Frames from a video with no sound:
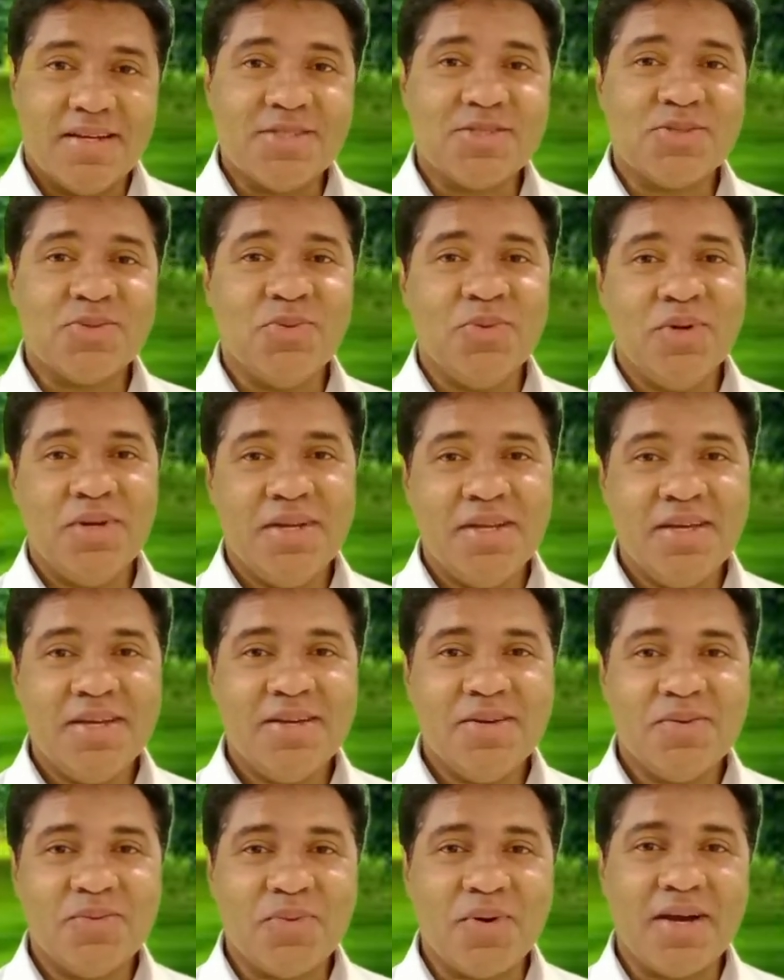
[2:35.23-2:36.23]
It's
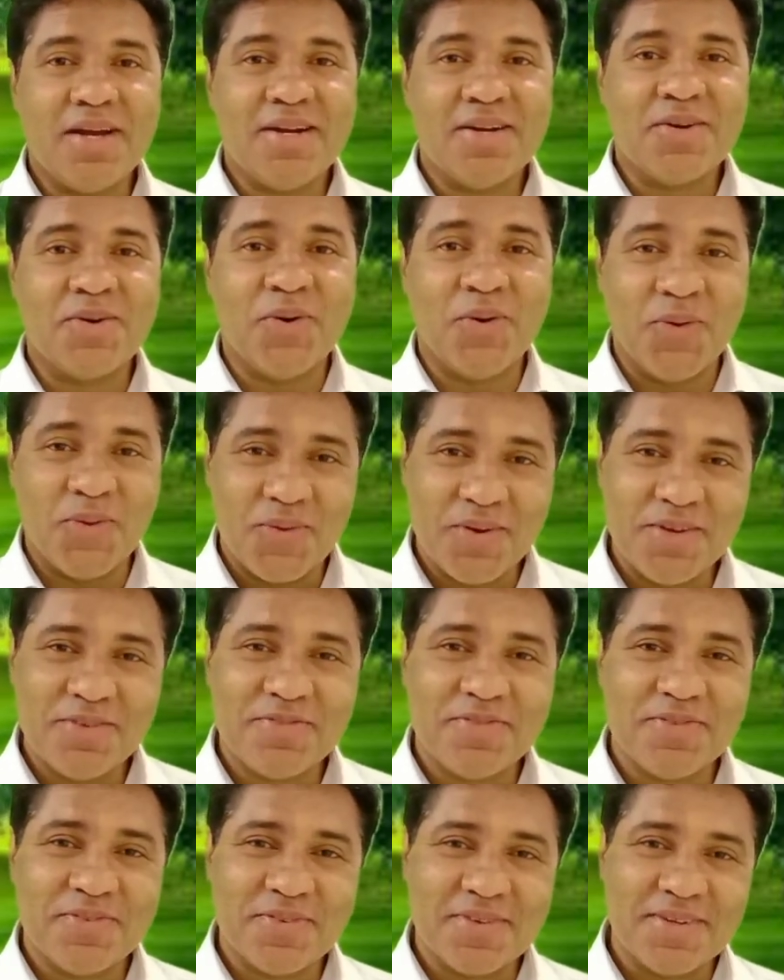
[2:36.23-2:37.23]
only while
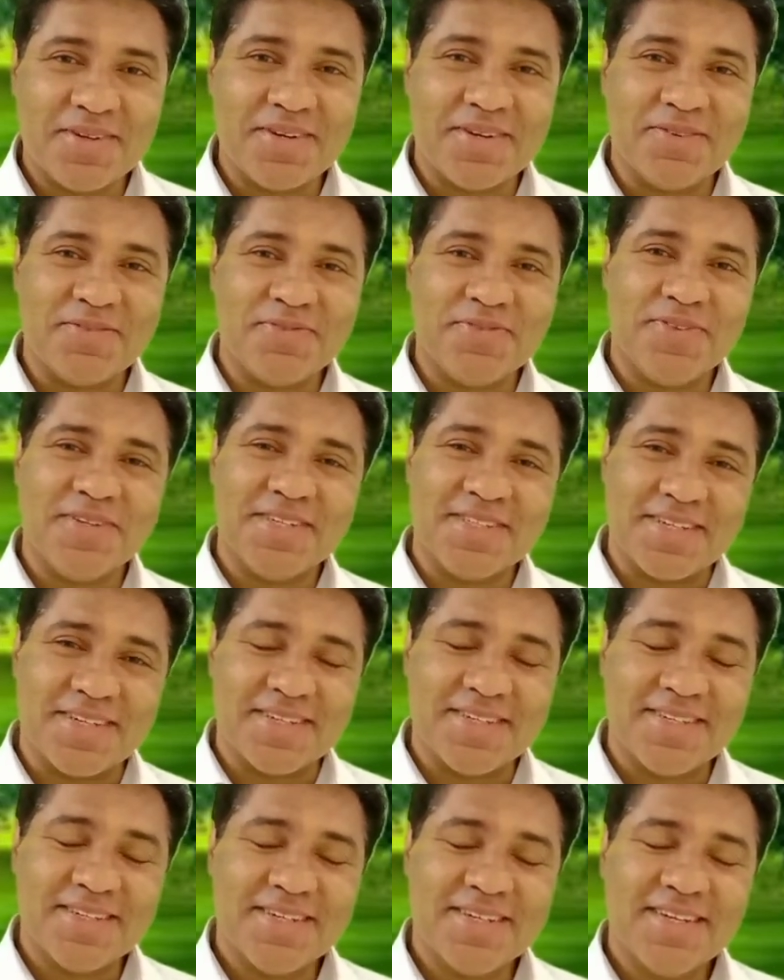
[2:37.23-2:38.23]
growing
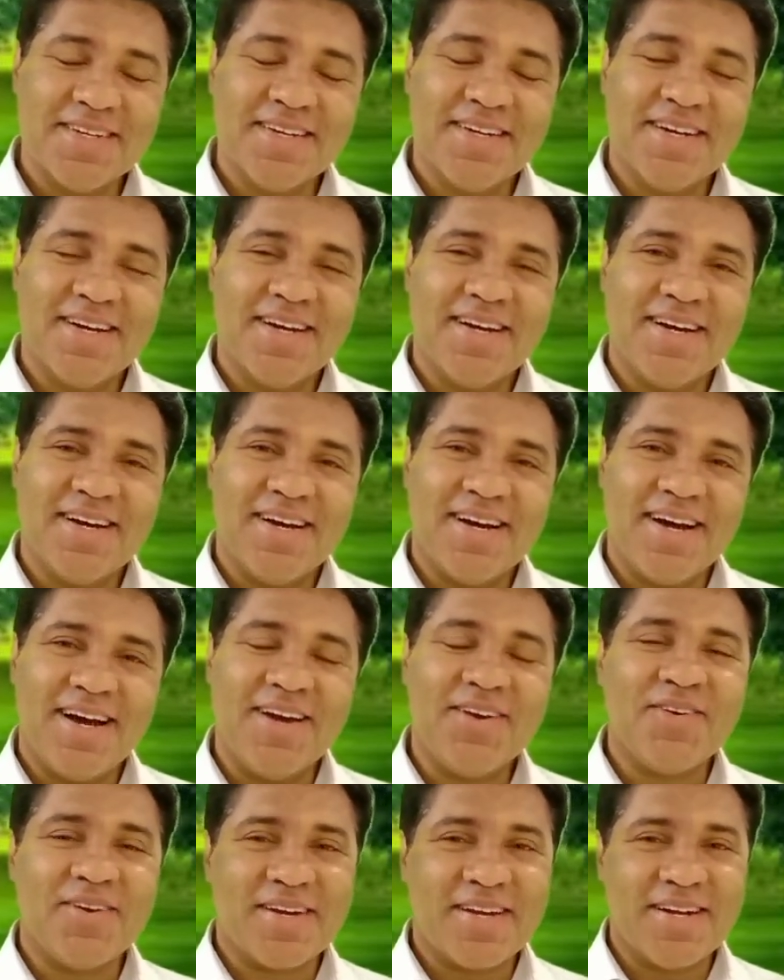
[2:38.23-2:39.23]
further,
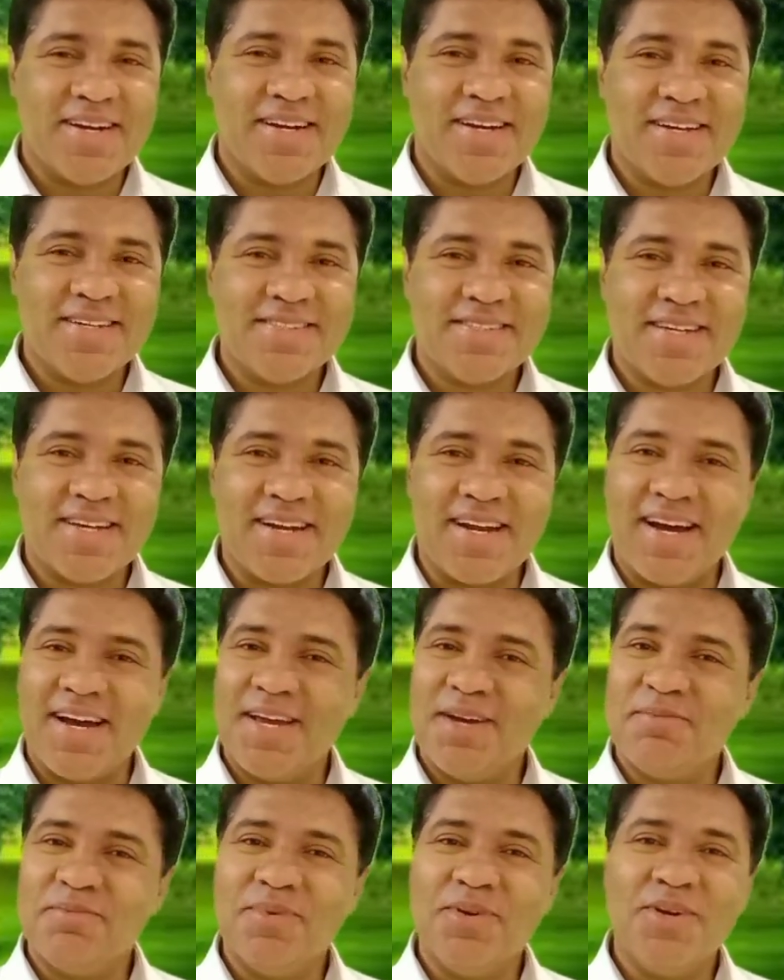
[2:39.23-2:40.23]
I recognize that
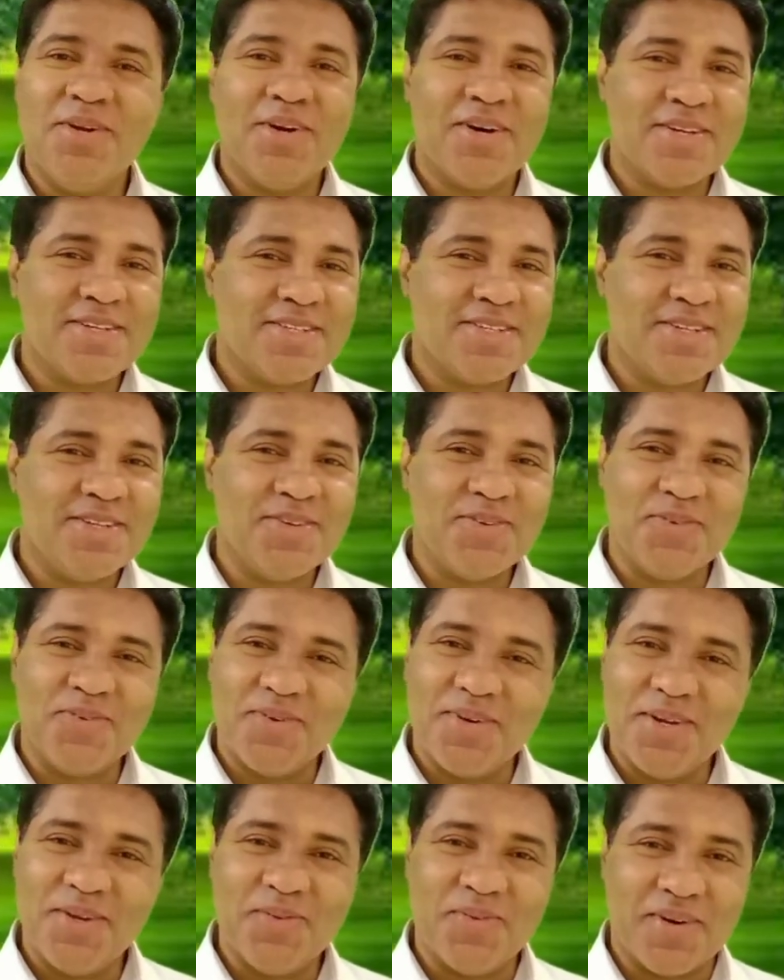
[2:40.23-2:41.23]
I am not the
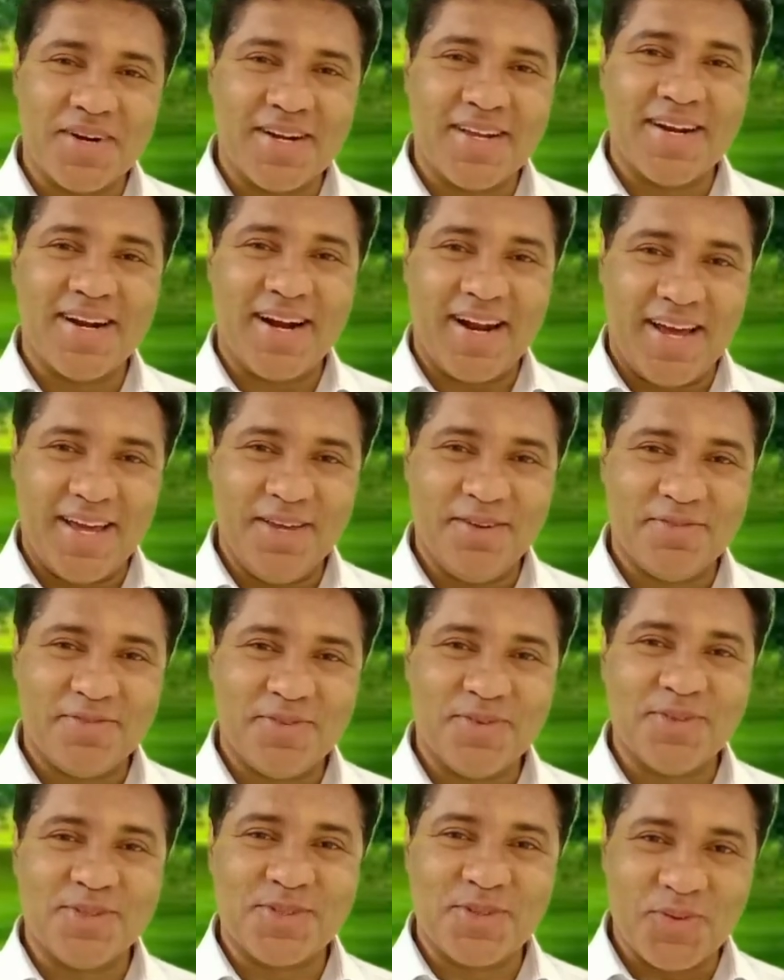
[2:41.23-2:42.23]
only one in
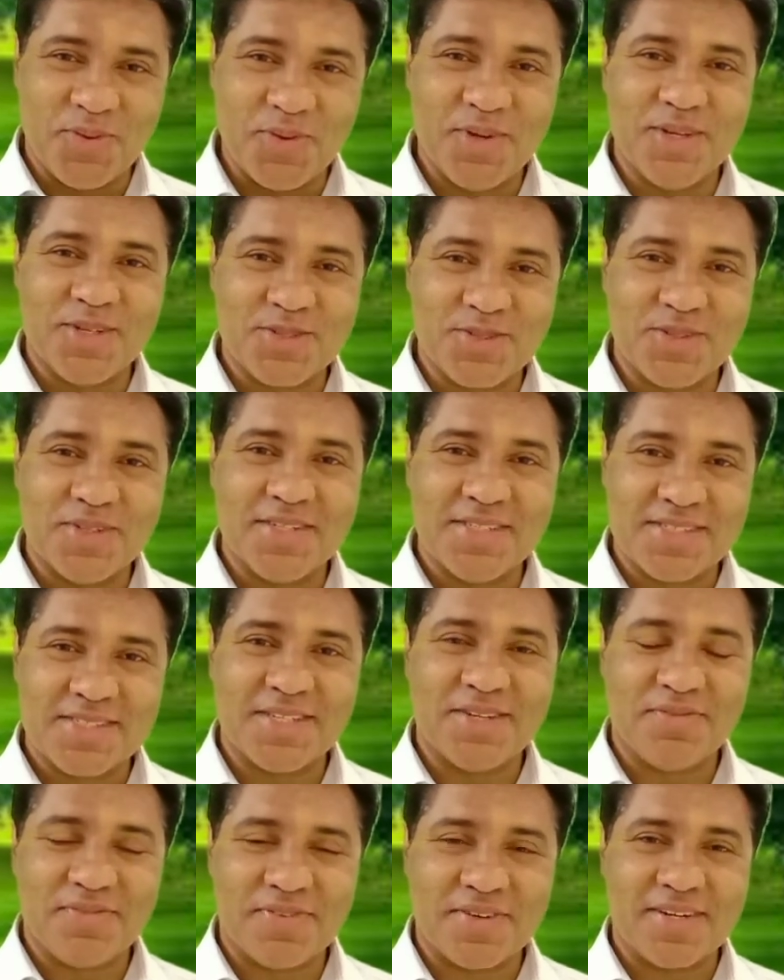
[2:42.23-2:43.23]
life who's going through
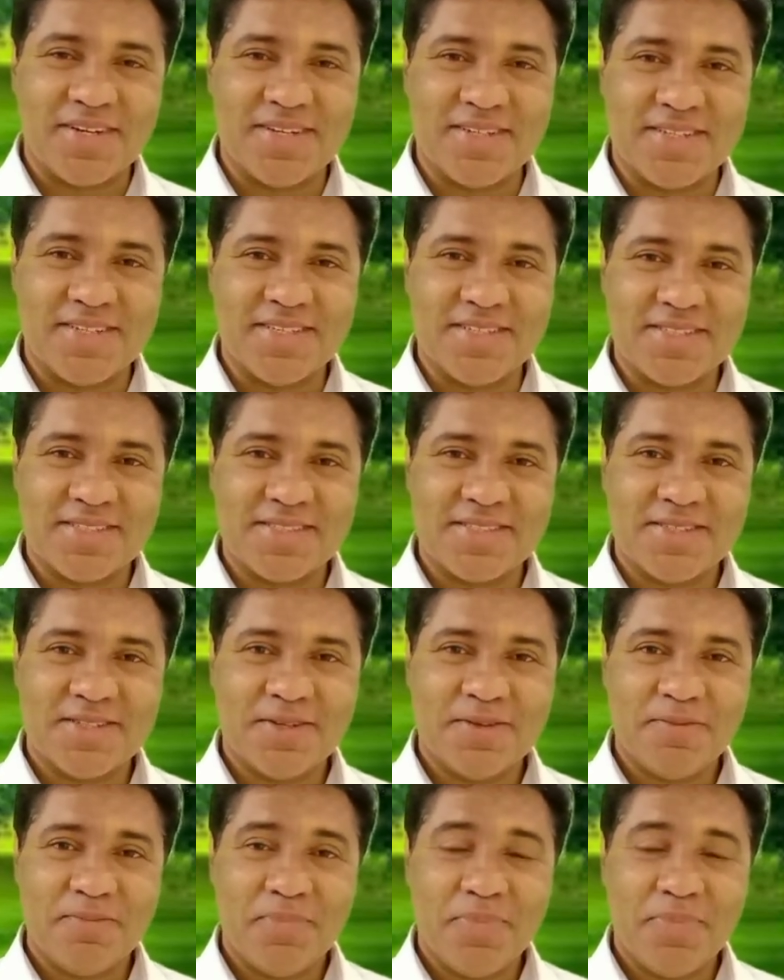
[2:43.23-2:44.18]
these difficulties.